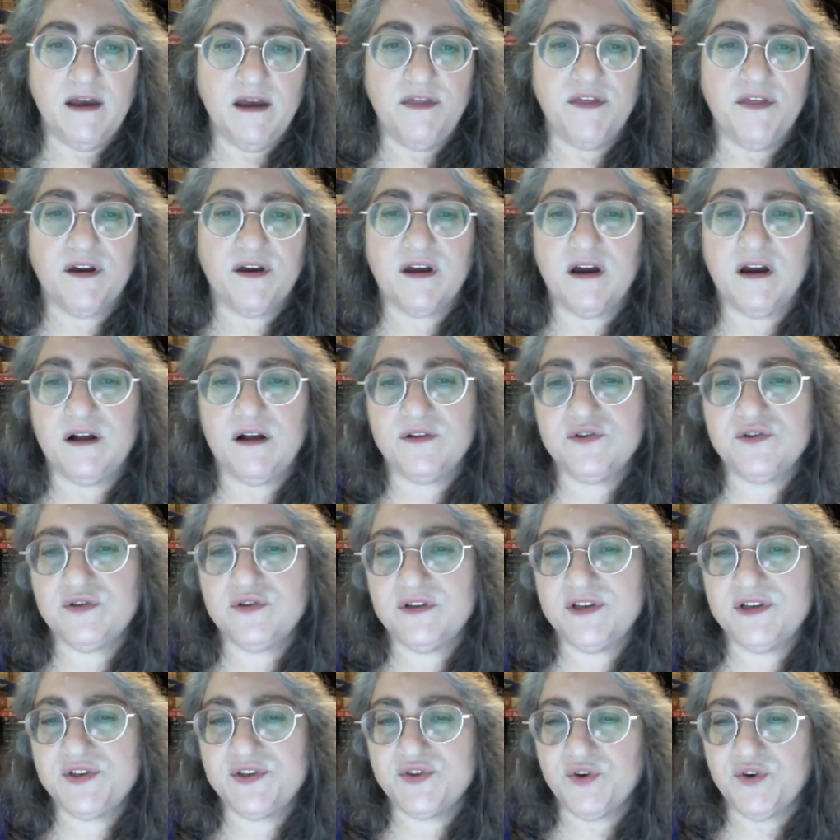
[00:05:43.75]
The cultural
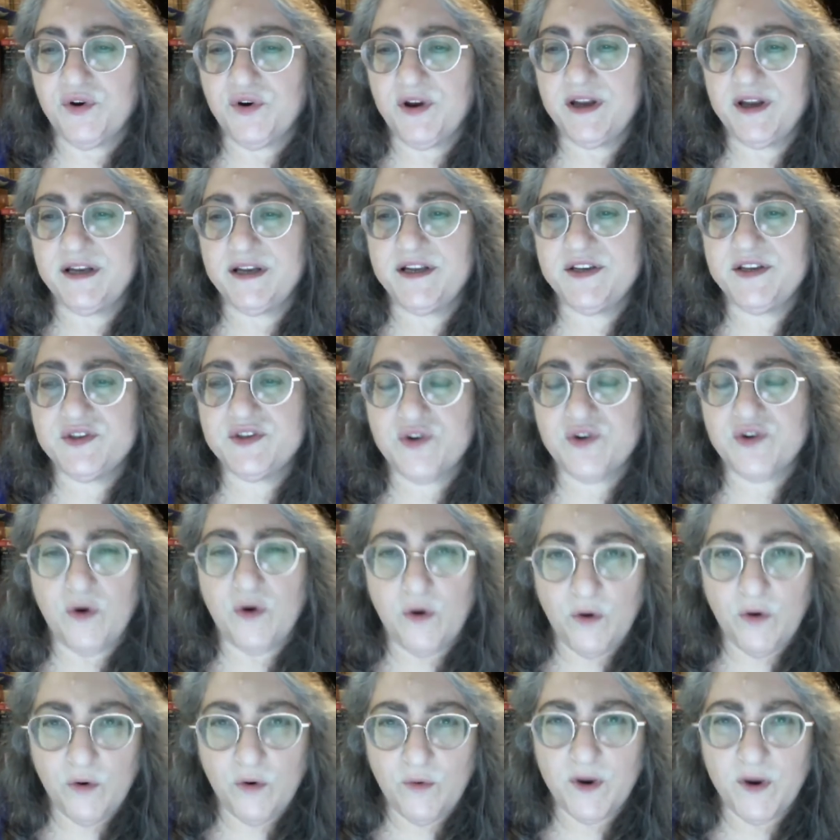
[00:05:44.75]
historian is
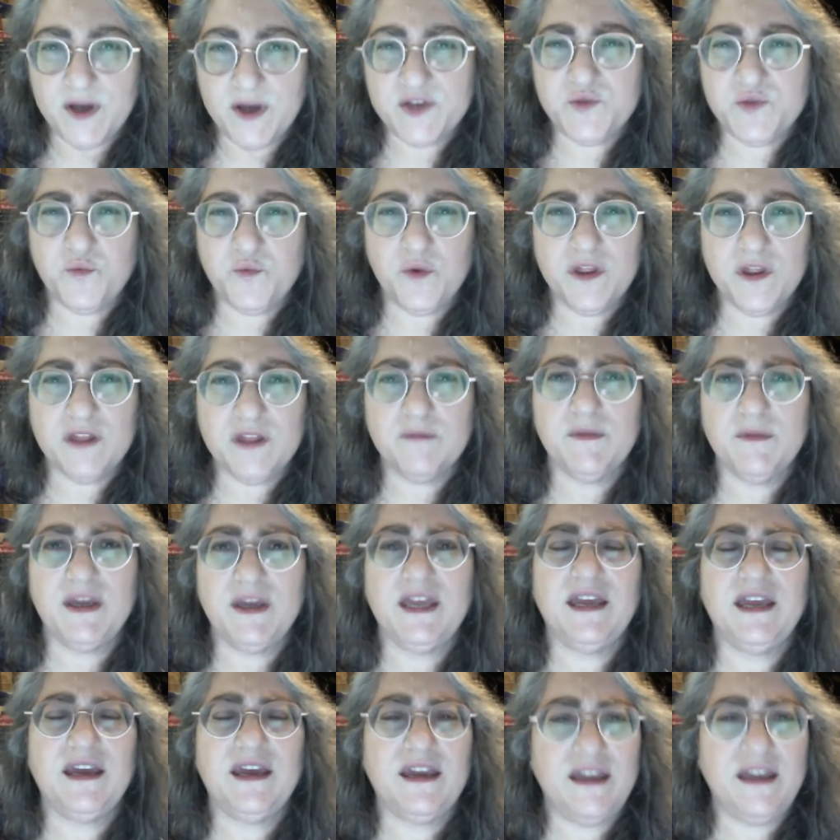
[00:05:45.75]
always with
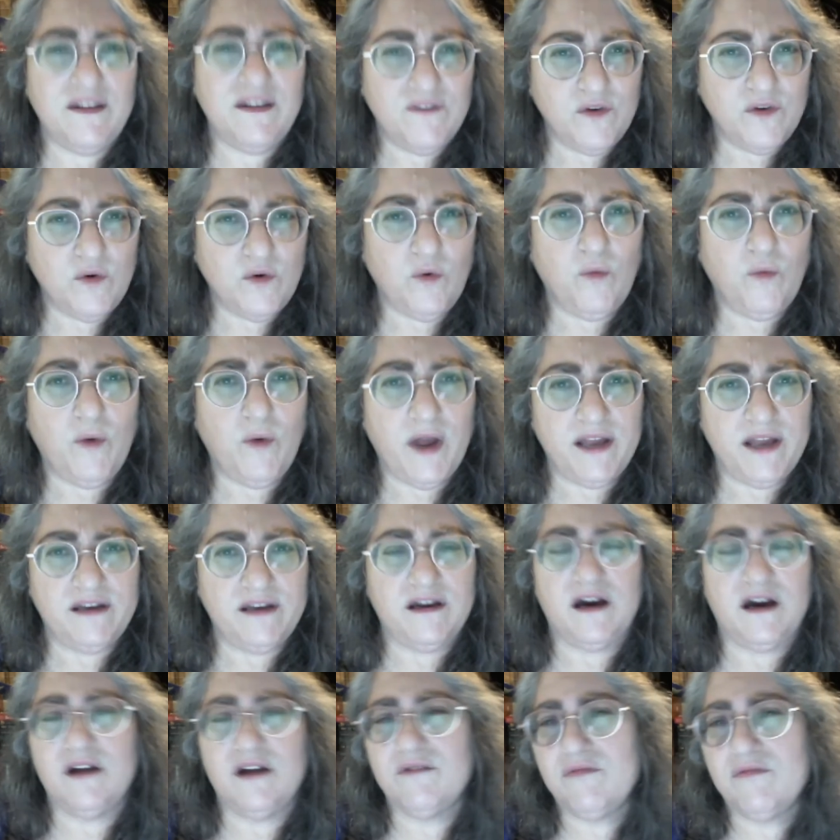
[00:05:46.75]
me, even when
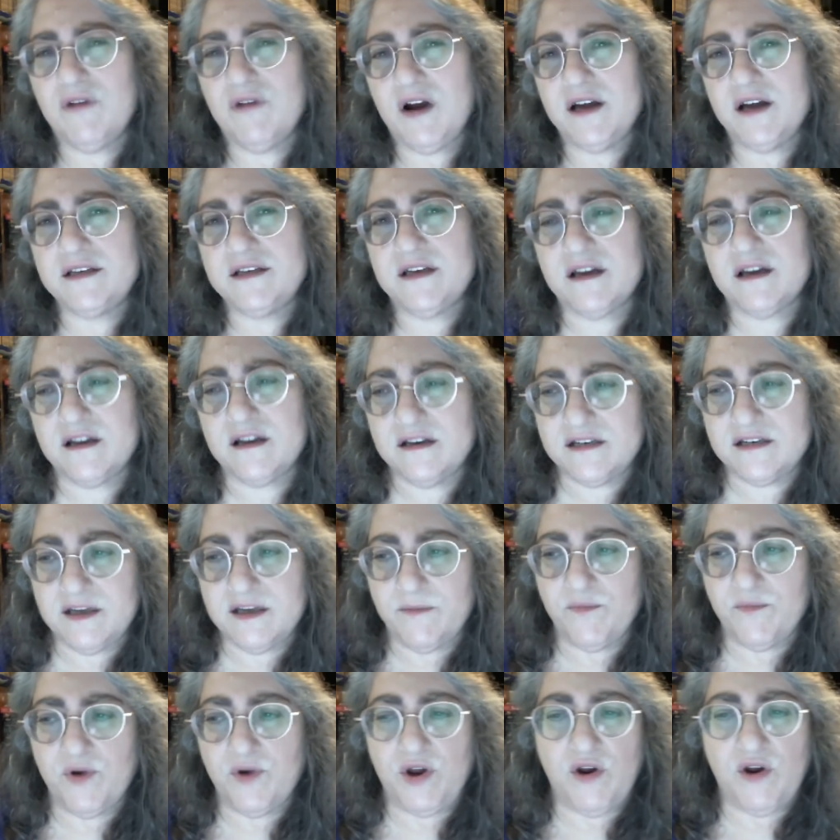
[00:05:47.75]
I write a
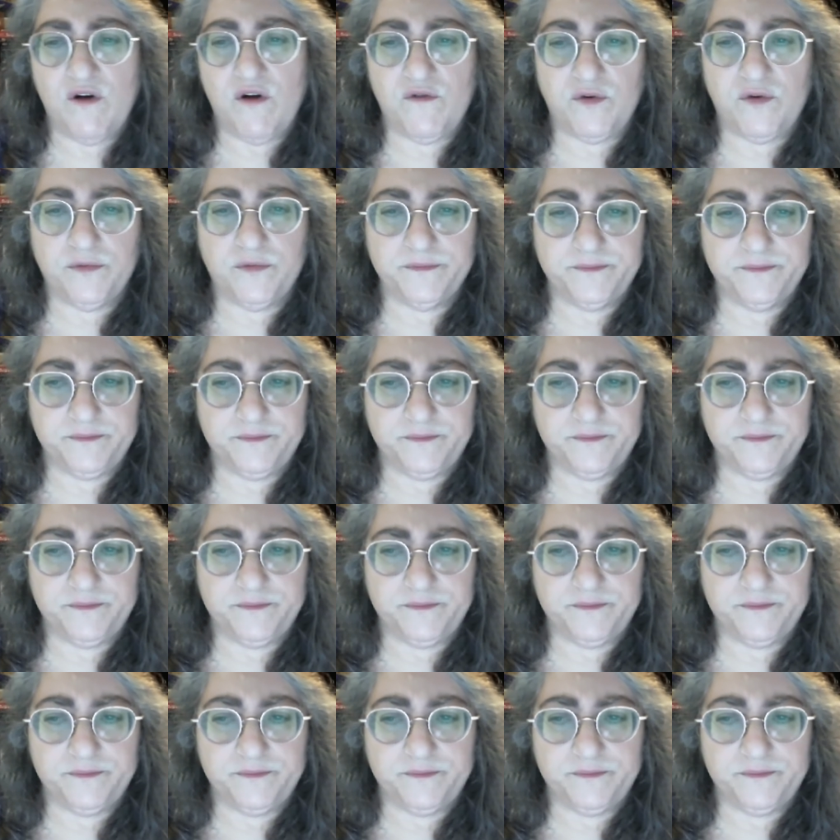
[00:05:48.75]
contemporary novel.